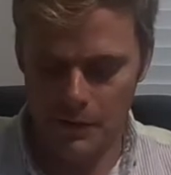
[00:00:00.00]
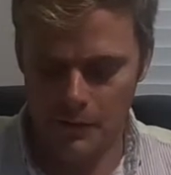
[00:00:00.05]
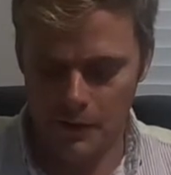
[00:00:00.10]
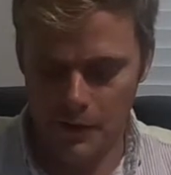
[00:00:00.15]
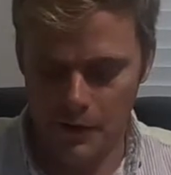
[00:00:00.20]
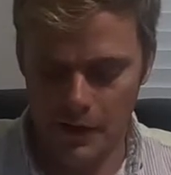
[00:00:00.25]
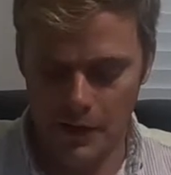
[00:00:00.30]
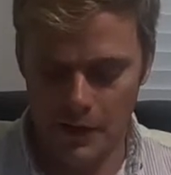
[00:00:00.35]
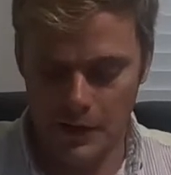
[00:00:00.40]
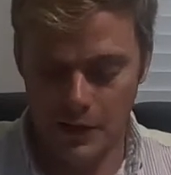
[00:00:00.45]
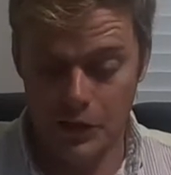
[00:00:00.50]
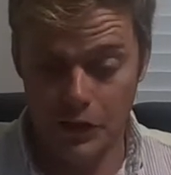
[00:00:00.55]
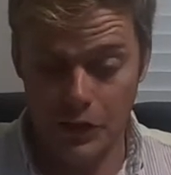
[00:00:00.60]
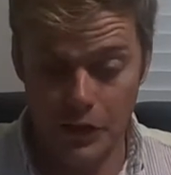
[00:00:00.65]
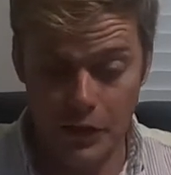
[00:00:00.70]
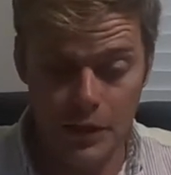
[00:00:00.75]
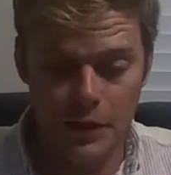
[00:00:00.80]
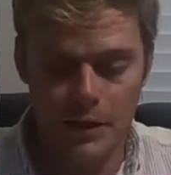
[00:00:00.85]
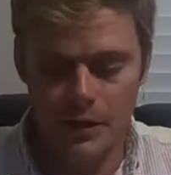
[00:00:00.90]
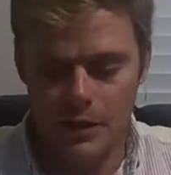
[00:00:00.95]
very
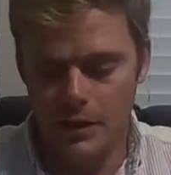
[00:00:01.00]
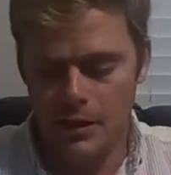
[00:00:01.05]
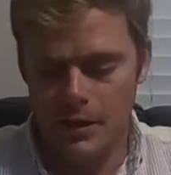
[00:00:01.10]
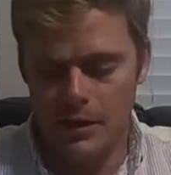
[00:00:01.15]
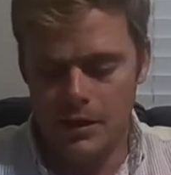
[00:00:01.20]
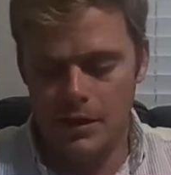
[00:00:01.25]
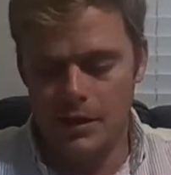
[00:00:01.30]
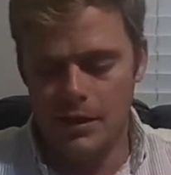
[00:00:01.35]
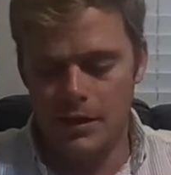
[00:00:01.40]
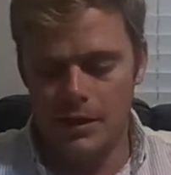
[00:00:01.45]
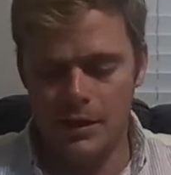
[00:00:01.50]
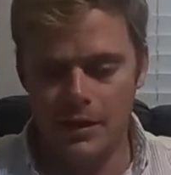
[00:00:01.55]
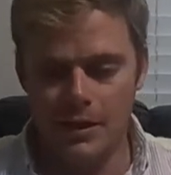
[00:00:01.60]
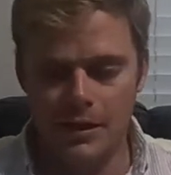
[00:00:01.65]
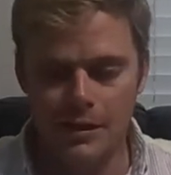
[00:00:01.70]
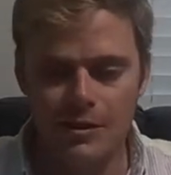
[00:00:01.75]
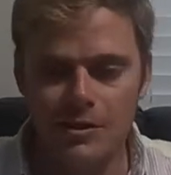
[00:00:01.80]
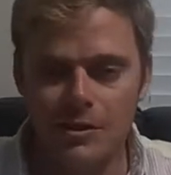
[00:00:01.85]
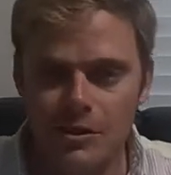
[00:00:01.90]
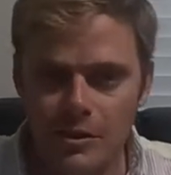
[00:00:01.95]
good
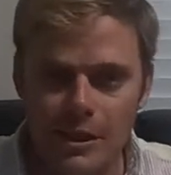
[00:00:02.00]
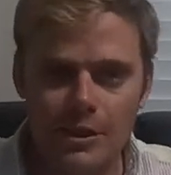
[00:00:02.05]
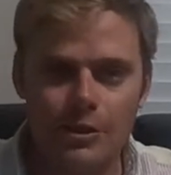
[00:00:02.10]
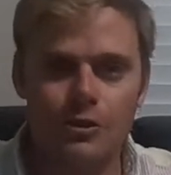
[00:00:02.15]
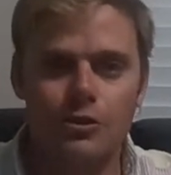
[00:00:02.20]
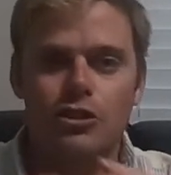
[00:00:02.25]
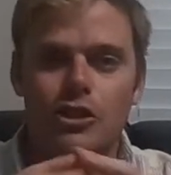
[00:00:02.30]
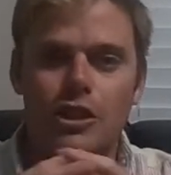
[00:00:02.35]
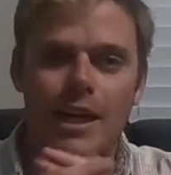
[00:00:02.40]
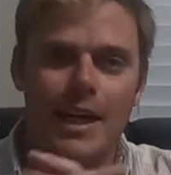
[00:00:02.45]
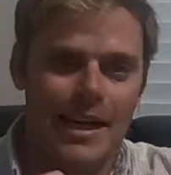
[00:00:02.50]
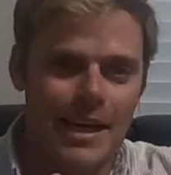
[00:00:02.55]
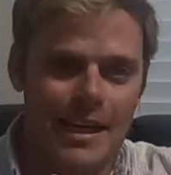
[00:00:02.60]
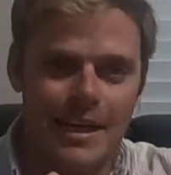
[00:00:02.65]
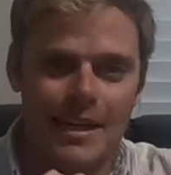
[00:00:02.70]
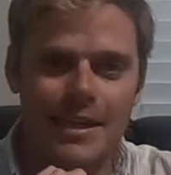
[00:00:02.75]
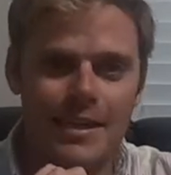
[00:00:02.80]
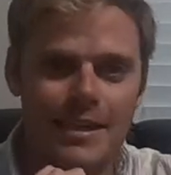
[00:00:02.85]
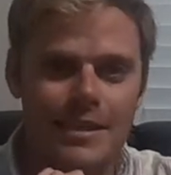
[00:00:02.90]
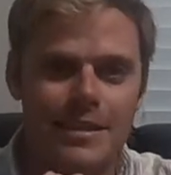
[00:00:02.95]
synergy,
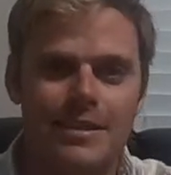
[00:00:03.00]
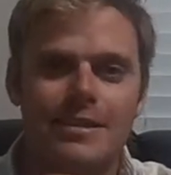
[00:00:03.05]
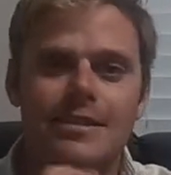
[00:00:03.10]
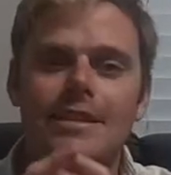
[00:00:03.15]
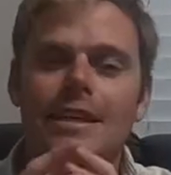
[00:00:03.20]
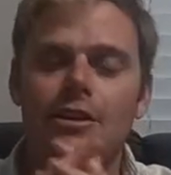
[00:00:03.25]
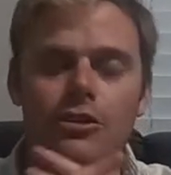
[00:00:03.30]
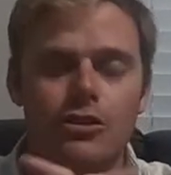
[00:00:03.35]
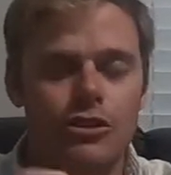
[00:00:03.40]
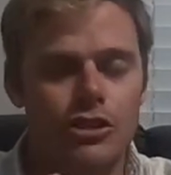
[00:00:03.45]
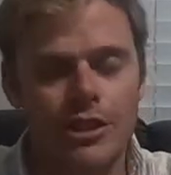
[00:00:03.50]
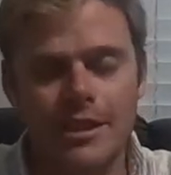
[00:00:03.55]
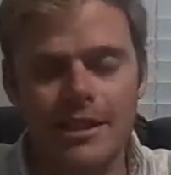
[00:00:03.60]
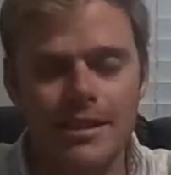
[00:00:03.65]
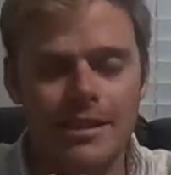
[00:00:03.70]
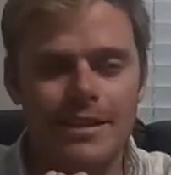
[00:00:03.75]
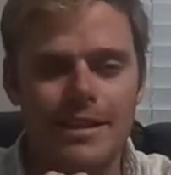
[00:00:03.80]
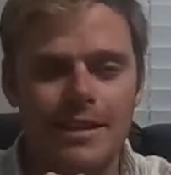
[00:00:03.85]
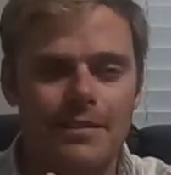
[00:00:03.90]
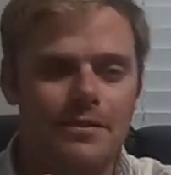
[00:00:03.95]

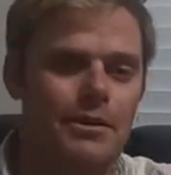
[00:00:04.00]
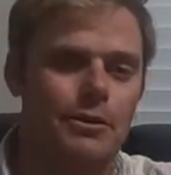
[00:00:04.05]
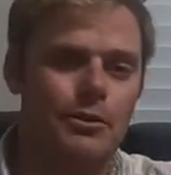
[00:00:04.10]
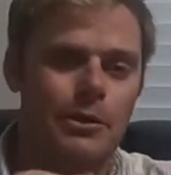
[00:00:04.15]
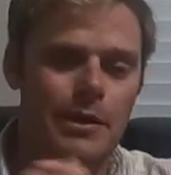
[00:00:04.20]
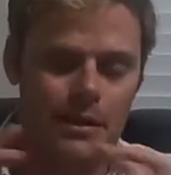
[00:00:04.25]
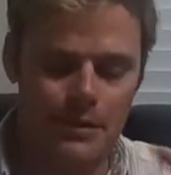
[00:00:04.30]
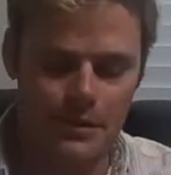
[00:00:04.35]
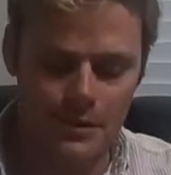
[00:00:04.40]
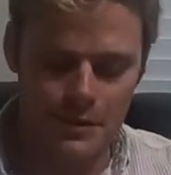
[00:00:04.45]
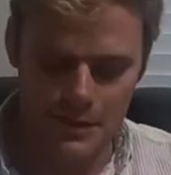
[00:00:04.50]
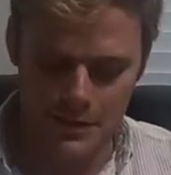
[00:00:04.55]
if you will,